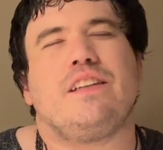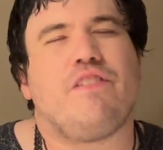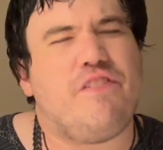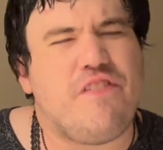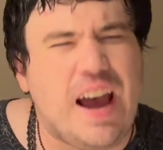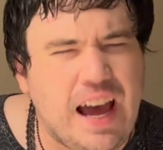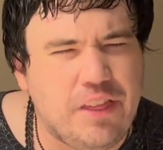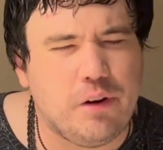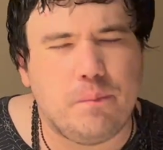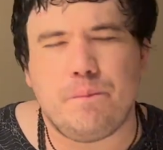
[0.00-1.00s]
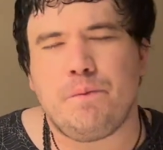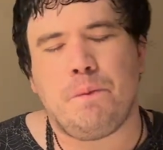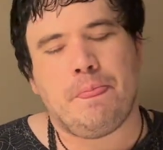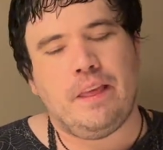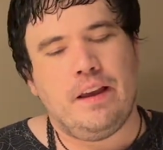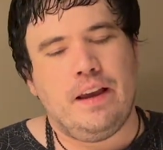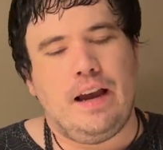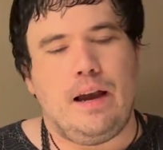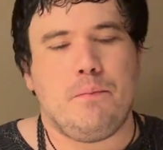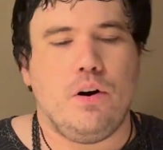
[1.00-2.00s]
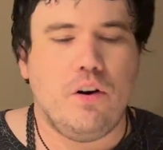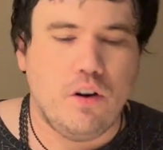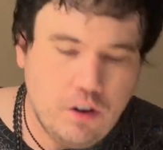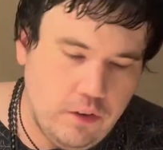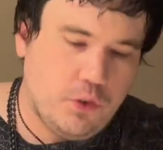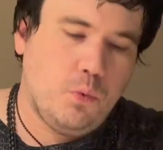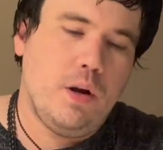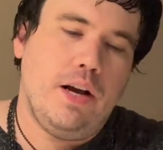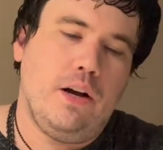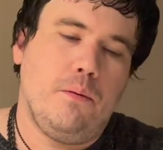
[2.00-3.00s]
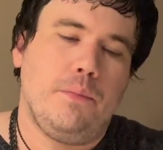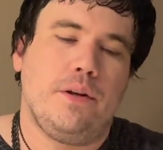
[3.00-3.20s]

to fathom. I'm overwhelmed